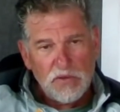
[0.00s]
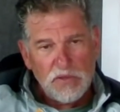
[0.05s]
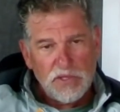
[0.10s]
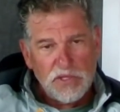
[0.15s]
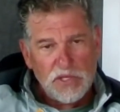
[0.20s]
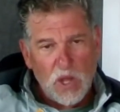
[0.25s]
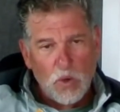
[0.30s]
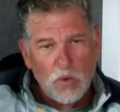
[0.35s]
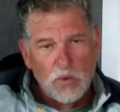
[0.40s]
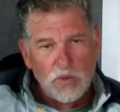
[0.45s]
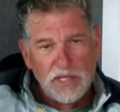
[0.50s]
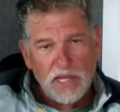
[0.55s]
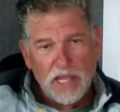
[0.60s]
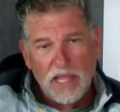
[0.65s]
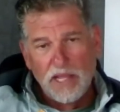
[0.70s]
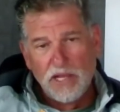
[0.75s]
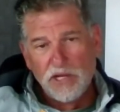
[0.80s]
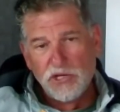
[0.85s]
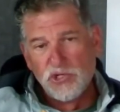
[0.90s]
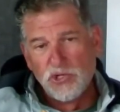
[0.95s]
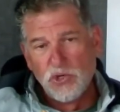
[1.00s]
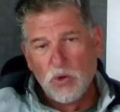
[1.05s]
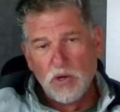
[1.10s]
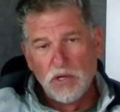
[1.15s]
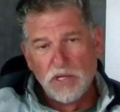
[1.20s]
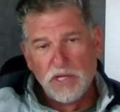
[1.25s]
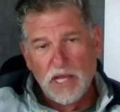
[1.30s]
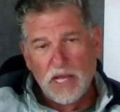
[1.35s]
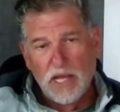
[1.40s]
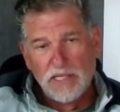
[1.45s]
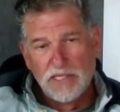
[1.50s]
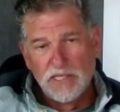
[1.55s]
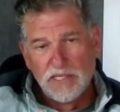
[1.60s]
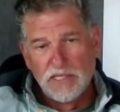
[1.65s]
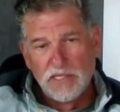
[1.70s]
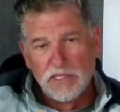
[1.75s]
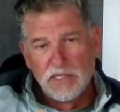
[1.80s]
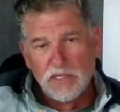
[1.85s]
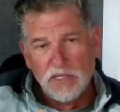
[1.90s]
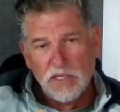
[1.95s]
don't take
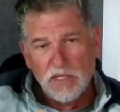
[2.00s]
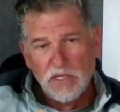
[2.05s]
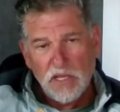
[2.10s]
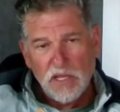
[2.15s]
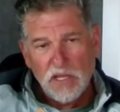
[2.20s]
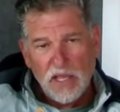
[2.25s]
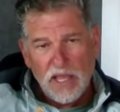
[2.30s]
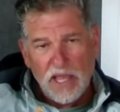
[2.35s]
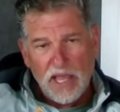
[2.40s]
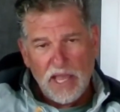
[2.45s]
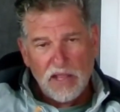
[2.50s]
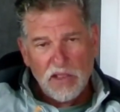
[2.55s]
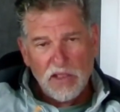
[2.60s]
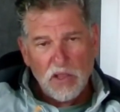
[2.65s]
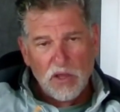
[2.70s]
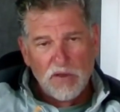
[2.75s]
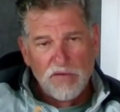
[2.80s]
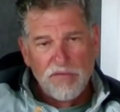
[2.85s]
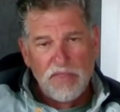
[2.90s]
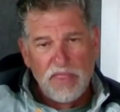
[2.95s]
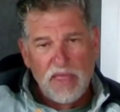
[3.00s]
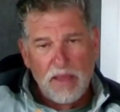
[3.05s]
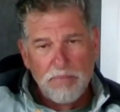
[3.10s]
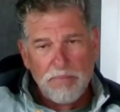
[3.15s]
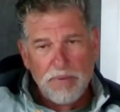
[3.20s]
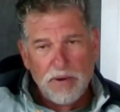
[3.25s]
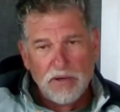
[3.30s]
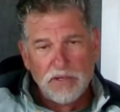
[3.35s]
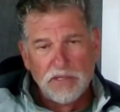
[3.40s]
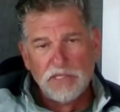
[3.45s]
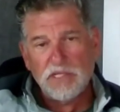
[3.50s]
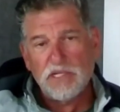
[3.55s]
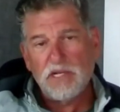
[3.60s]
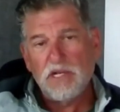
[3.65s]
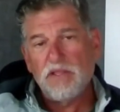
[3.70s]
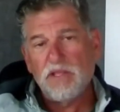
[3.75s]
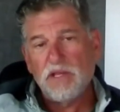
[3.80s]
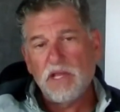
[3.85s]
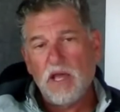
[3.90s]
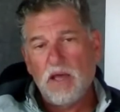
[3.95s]
shortcuts, and look for that person
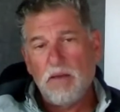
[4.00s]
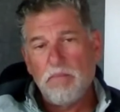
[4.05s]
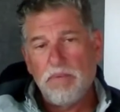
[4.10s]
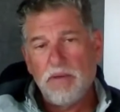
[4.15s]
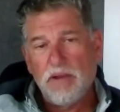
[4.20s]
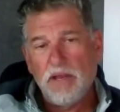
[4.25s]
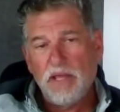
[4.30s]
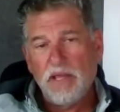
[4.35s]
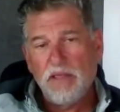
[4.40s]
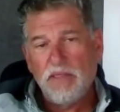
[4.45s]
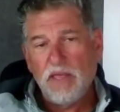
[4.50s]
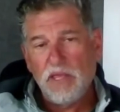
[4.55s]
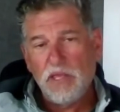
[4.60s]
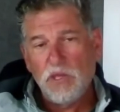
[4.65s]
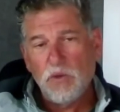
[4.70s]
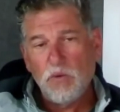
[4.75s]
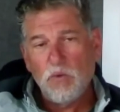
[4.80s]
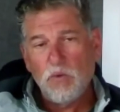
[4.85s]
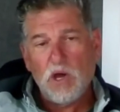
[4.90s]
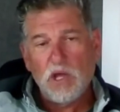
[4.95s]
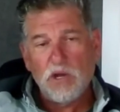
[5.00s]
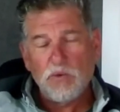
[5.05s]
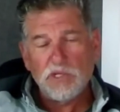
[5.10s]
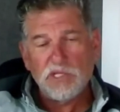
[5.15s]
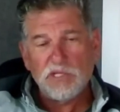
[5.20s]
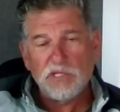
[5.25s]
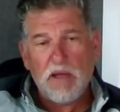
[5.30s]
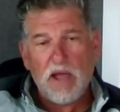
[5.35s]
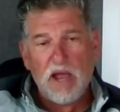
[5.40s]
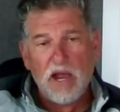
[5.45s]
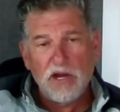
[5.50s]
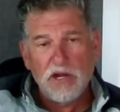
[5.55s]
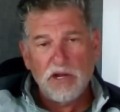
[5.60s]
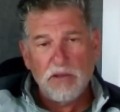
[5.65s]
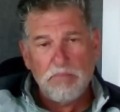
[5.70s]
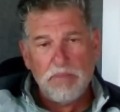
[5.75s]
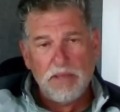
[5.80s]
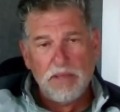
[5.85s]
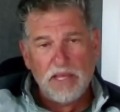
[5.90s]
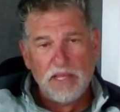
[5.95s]
in the company that you want to aspire
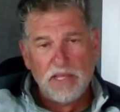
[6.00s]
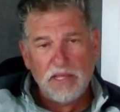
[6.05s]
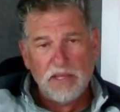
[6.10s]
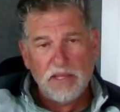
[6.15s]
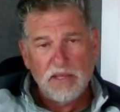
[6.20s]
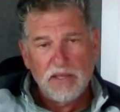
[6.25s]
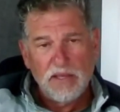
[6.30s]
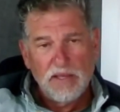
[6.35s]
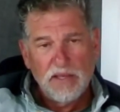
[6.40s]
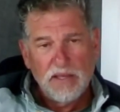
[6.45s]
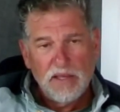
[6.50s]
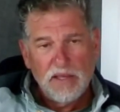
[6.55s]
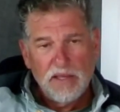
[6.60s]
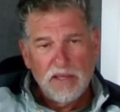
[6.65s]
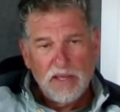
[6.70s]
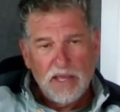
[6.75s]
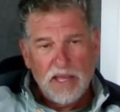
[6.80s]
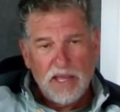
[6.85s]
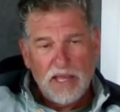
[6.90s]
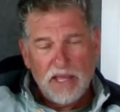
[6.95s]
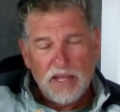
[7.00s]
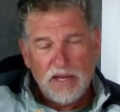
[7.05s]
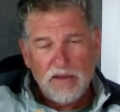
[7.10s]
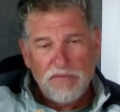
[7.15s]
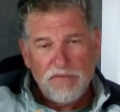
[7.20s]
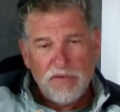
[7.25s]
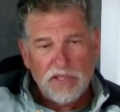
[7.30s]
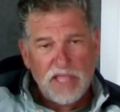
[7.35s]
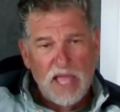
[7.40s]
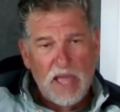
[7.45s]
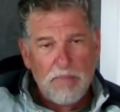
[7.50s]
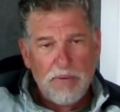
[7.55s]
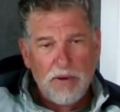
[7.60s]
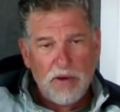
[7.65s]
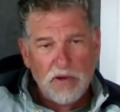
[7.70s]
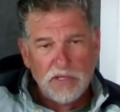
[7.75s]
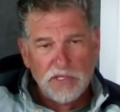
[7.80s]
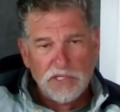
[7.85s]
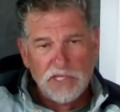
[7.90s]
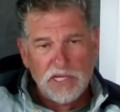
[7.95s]
to be. And if it's that
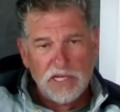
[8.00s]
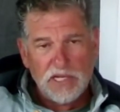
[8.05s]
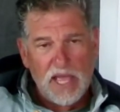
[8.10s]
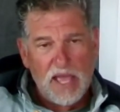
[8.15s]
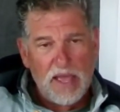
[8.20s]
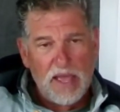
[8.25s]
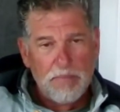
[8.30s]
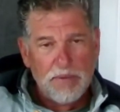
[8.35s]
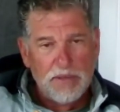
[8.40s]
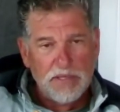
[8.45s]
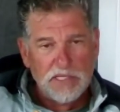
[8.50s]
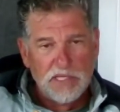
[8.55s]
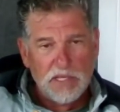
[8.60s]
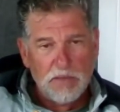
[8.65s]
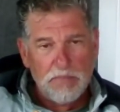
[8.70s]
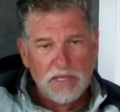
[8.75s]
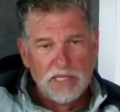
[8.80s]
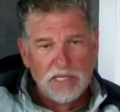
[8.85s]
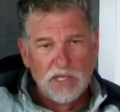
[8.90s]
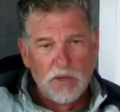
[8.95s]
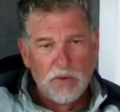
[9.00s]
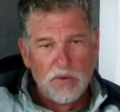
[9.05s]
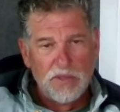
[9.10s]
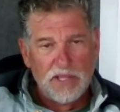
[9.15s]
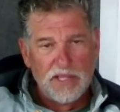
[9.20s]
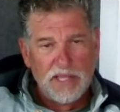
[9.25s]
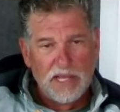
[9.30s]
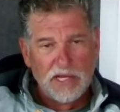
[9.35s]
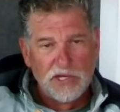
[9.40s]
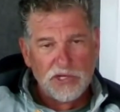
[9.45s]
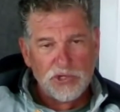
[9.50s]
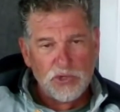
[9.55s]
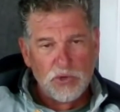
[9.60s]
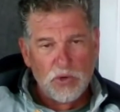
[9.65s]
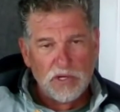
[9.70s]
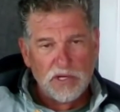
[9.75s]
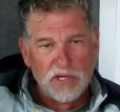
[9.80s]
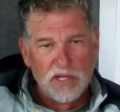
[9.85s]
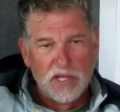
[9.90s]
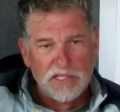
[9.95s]
person that happens to be someone that takes
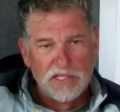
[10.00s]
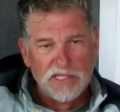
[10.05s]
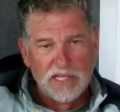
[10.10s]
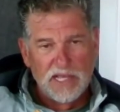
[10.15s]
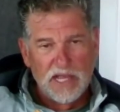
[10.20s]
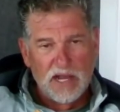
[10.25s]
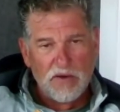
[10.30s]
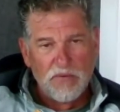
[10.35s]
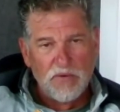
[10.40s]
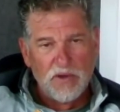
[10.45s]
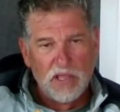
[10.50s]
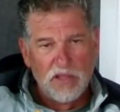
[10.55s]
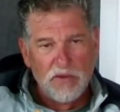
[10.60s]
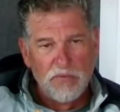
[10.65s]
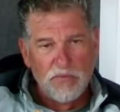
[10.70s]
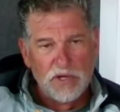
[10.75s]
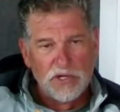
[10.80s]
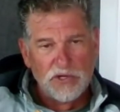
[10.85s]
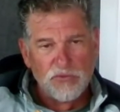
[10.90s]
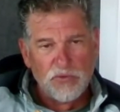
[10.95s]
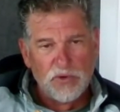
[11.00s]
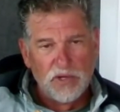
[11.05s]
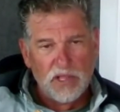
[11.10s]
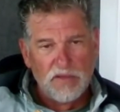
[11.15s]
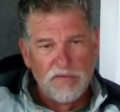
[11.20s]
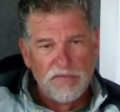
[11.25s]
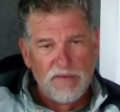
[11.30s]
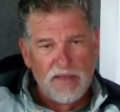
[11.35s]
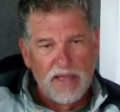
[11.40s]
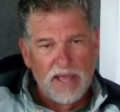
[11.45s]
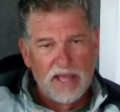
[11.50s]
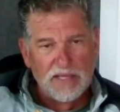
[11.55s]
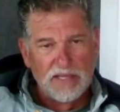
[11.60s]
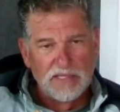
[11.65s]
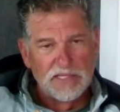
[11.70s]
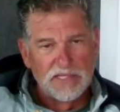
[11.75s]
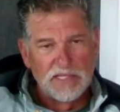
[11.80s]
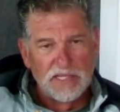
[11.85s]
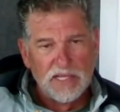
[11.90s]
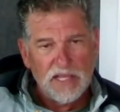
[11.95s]
shortcuts, that got really rich really
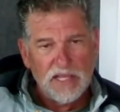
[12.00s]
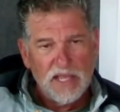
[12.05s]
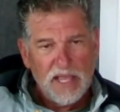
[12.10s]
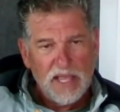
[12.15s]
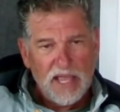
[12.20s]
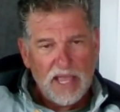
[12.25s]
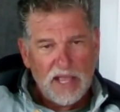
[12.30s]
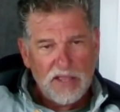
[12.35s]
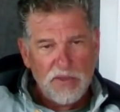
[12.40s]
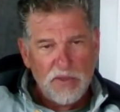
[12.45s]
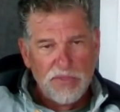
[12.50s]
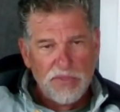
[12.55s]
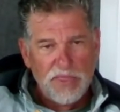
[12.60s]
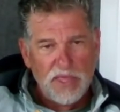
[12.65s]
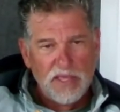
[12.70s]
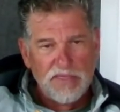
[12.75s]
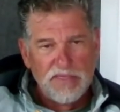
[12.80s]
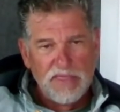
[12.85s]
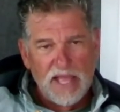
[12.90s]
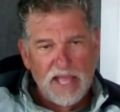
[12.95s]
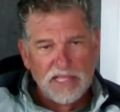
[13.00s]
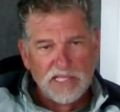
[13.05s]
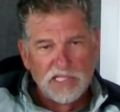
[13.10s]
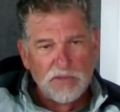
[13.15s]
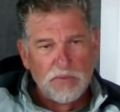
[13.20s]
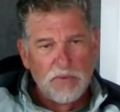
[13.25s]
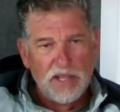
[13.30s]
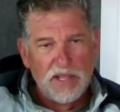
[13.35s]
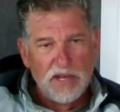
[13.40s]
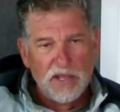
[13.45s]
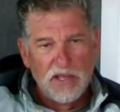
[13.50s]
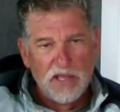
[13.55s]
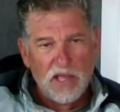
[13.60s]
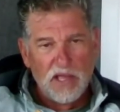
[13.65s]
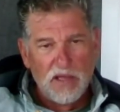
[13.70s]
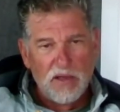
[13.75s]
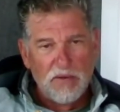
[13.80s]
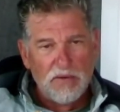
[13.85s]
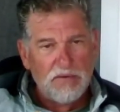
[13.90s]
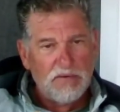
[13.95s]
fast, and you think that's the way to
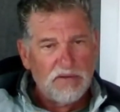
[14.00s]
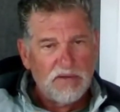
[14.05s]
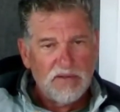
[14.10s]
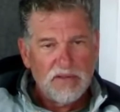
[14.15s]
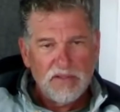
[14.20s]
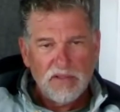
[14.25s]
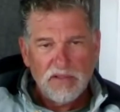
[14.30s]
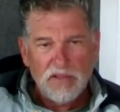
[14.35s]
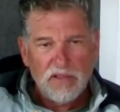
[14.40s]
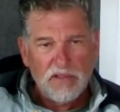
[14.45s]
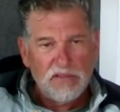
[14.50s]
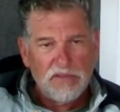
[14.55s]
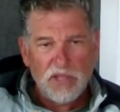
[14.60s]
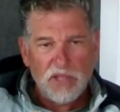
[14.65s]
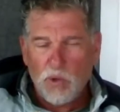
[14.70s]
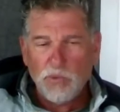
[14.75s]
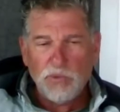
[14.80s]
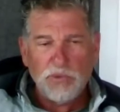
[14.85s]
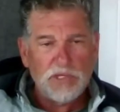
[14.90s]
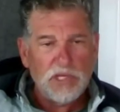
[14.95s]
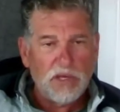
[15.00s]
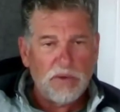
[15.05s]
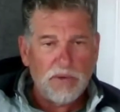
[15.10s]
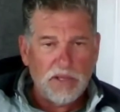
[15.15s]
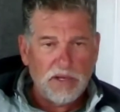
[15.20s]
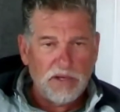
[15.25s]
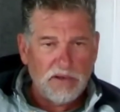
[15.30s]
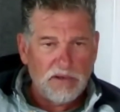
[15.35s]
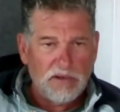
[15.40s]
go, don't do it.